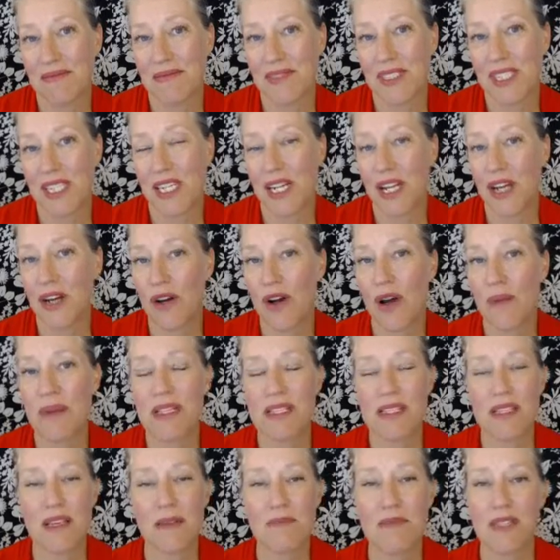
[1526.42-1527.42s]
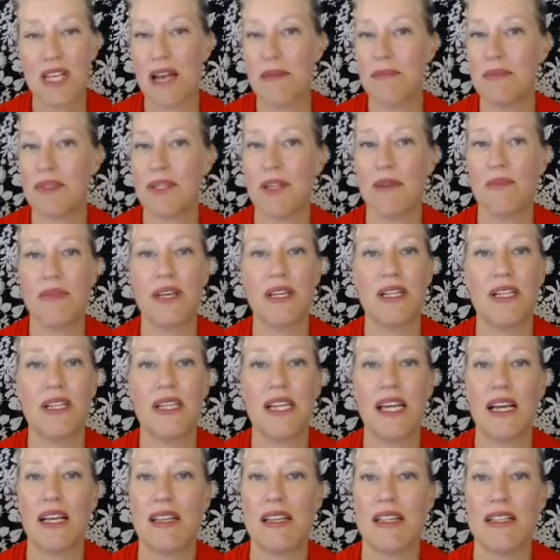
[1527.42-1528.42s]
You know, I mean, sometimes there'll be a
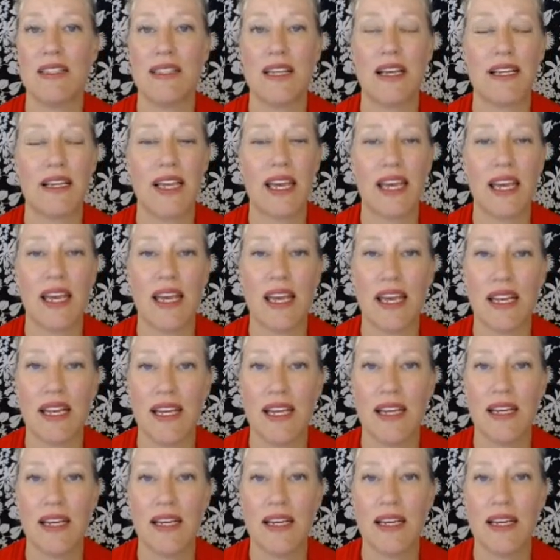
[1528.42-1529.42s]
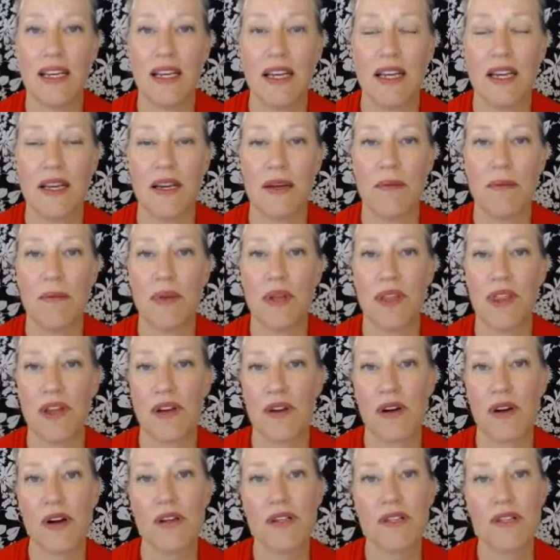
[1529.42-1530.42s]
link that's uncanny, but
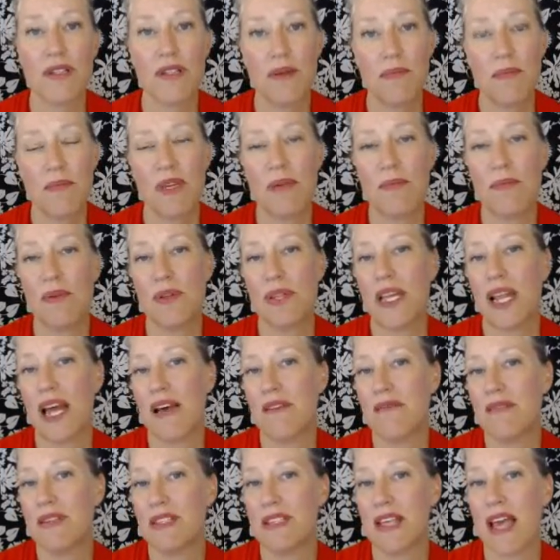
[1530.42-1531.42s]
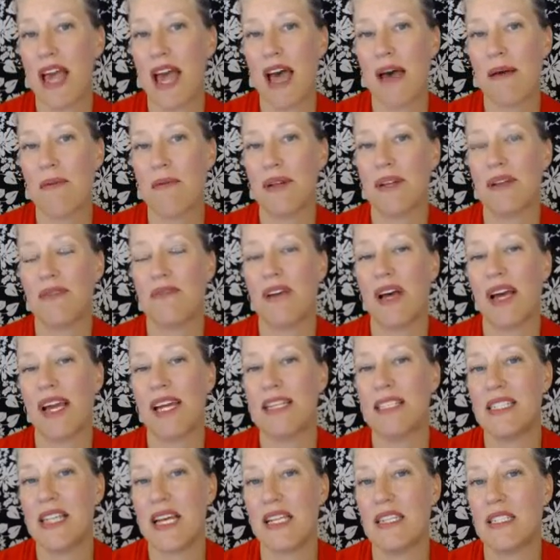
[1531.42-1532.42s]
there are some people that have this habit of
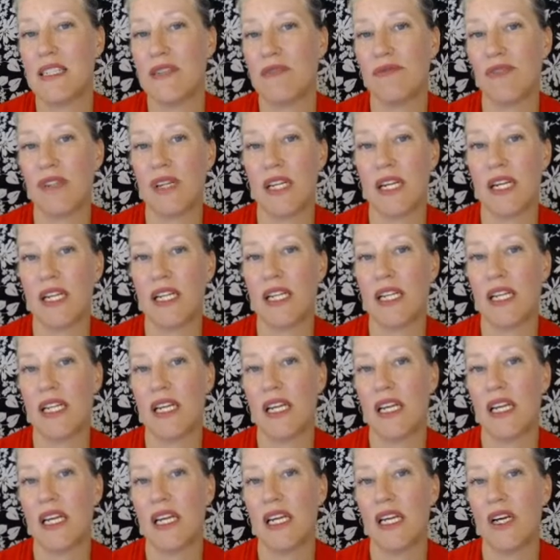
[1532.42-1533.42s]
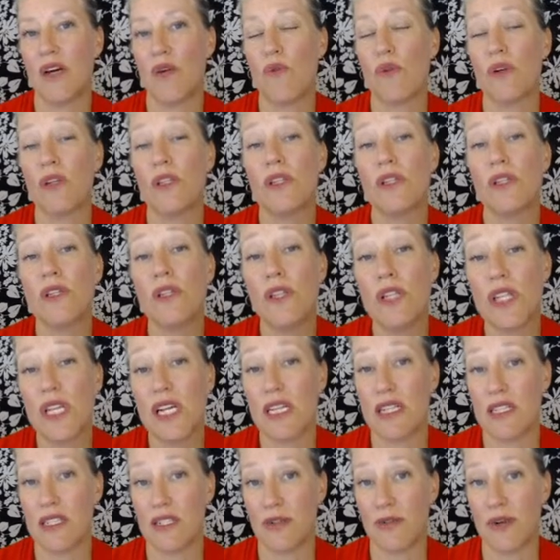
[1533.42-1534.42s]
identifying or
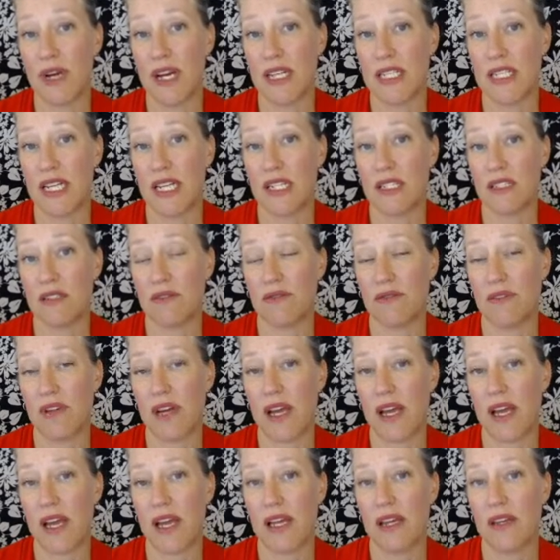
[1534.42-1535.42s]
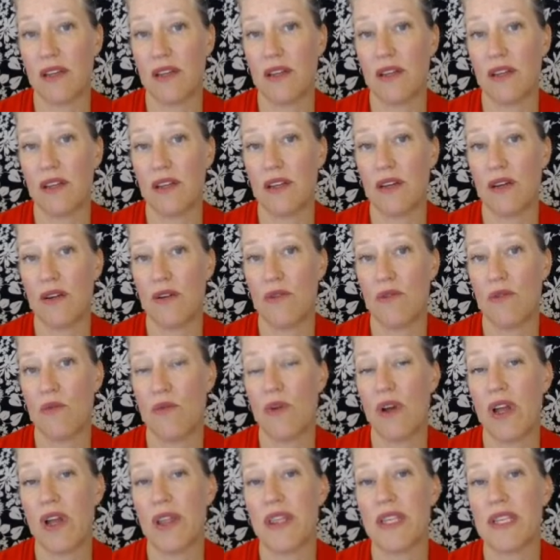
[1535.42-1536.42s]
looking to identify
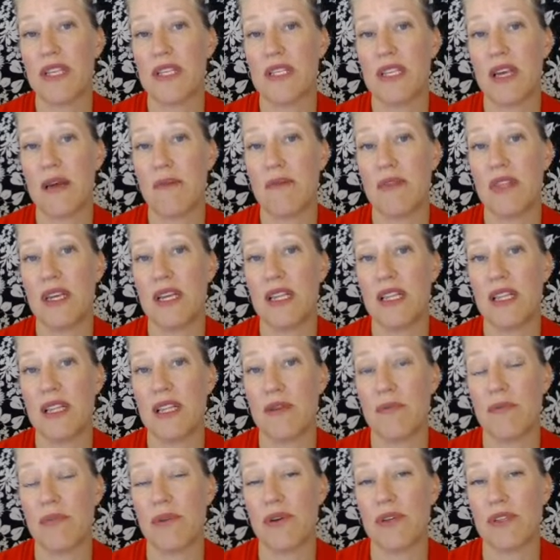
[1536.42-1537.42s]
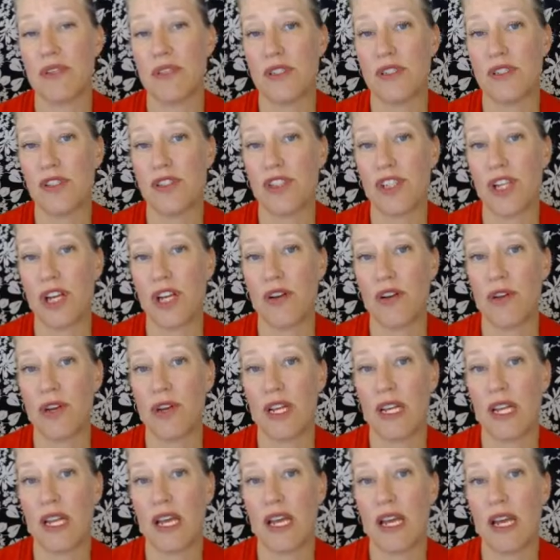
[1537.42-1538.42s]
with something that the person is
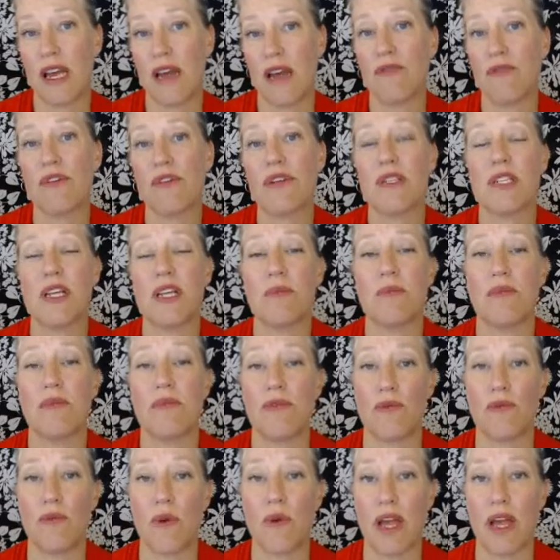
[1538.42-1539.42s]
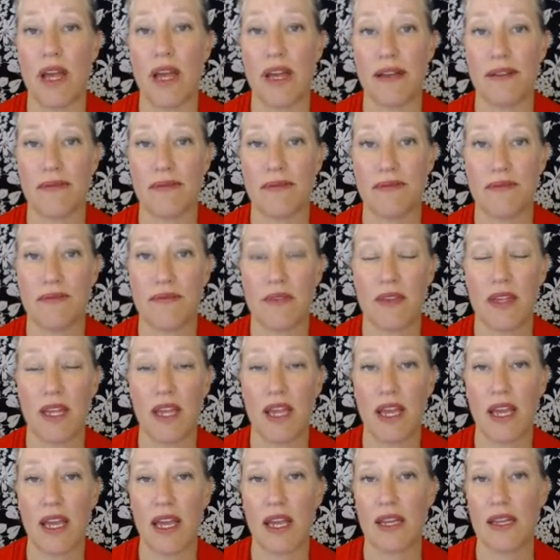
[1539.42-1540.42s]
sharing every step of the way.
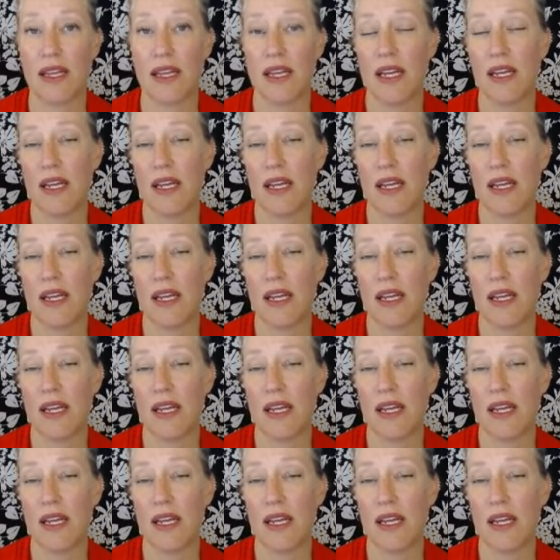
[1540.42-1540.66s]
And